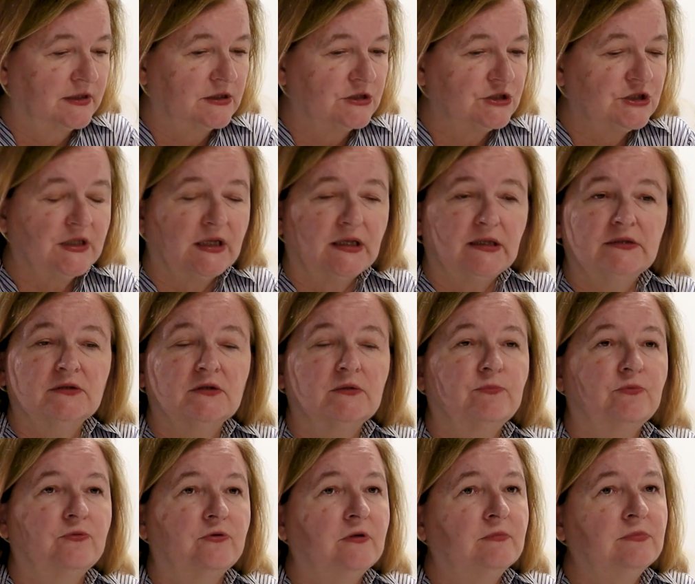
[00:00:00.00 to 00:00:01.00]
She had no
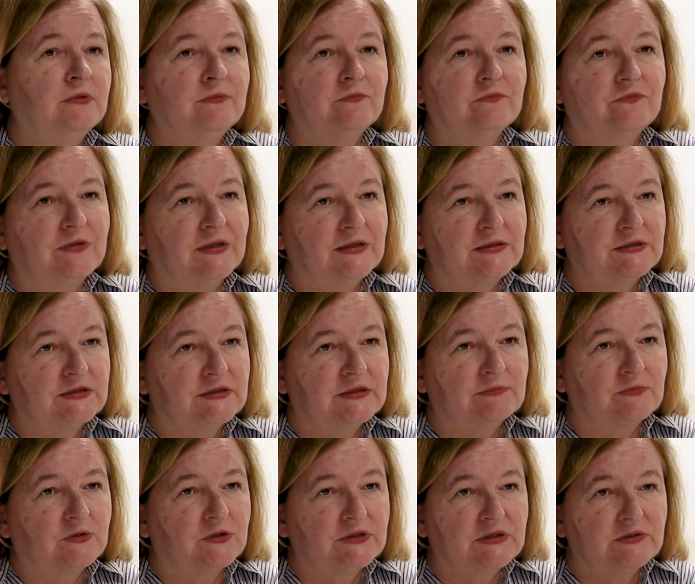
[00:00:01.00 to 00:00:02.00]
problem
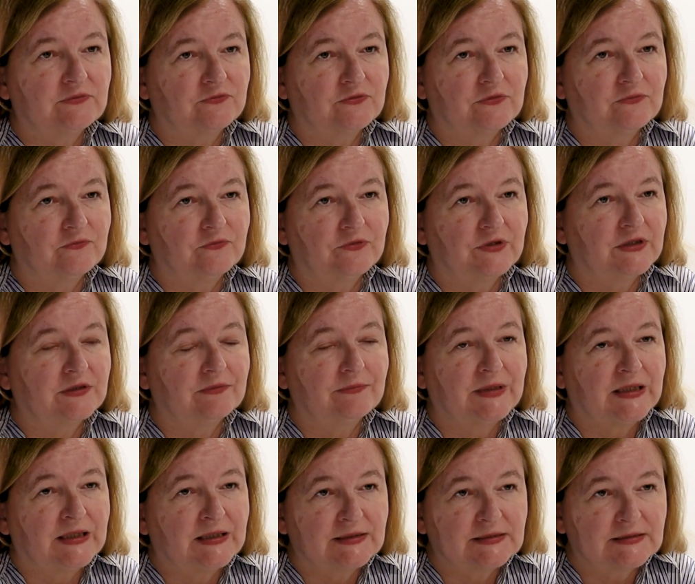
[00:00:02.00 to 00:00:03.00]
finding money from French
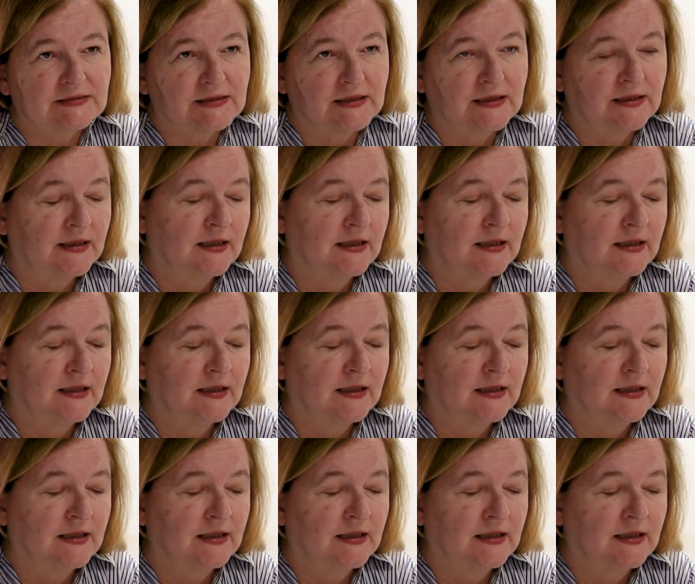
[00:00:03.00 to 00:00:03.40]
banks.